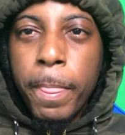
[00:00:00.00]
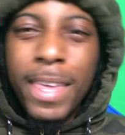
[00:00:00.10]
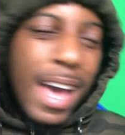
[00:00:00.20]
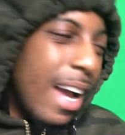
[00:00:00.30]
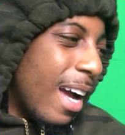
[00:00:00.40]

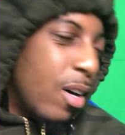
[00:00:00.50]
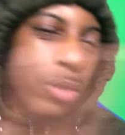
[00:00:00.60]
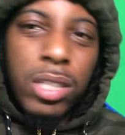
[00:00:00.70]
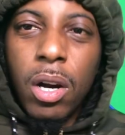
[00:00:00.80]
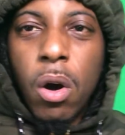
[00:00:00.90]
Yeah, I
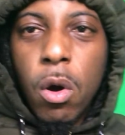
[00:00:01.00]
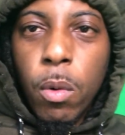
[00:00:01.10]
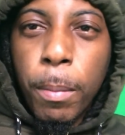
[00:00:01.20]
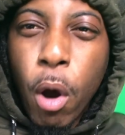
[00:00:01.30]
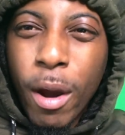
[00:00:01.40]
go to the
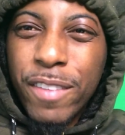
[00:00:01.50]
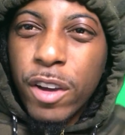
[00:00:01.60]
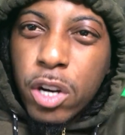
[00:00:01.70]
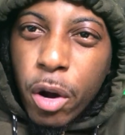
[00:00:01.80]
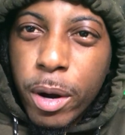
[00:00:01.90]
old one, bro, or
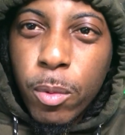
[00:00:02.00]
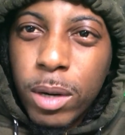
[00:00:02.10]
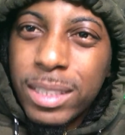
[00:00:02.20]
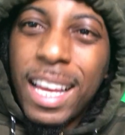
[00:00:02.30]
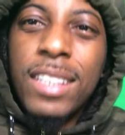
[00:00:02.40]
even current
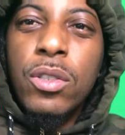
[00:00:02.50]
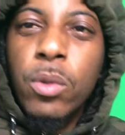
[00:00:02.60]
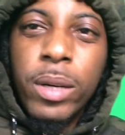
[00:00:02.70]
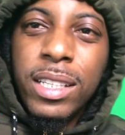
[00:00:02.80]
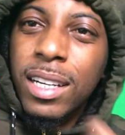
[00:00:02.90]
ones like
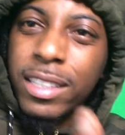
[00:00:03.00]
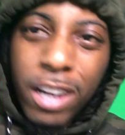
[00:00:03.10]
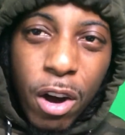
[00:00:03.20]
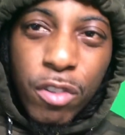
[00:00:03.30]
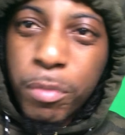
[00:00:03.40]
you and Young
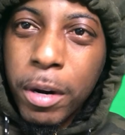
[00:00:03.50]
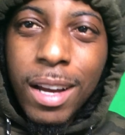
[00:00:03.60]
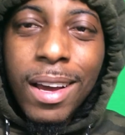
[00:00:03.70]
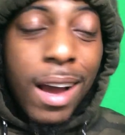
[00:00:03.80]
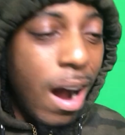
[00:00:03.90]
Dolph,
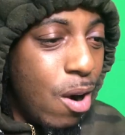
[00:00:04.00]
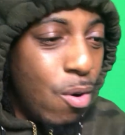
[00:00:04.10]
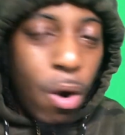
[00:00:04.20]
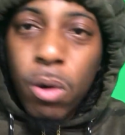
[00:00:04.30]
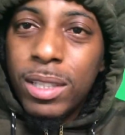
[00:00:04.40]
bro. I
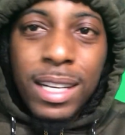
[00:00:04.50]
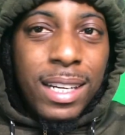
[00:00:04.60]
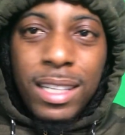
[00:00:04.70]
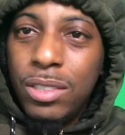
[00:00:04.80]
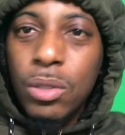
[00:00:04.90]
don't go to
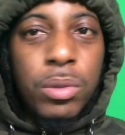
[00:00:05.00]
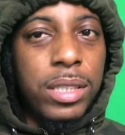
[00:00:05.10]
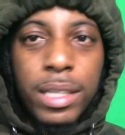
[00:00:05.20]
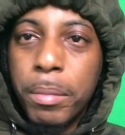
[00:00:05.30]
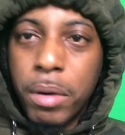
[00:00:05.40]
none of this new
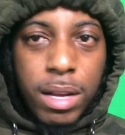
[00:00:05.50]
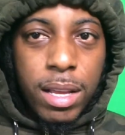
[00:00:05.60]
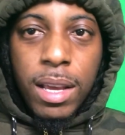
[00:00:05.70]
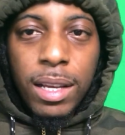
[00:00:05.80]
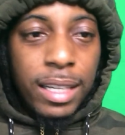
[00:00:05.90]
shit, bro.
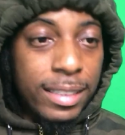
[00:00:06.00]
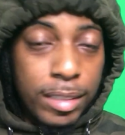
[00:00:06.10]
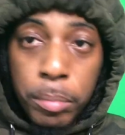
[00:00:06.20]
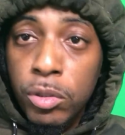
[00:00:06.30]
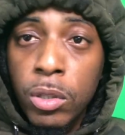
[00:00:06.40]
This
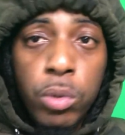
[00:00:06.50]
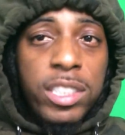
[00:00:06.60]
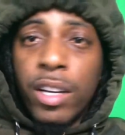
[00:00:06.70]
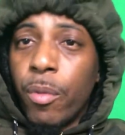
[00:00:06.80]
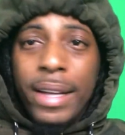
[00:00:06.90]
some new
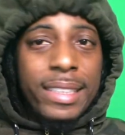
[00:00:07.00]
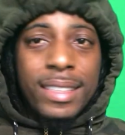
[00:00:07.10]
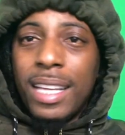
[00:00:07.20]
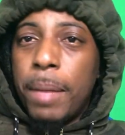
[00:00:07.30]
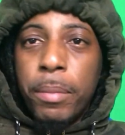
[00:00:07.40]

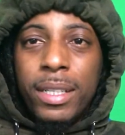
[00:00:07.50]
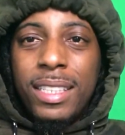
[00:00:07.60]
generation type, bro.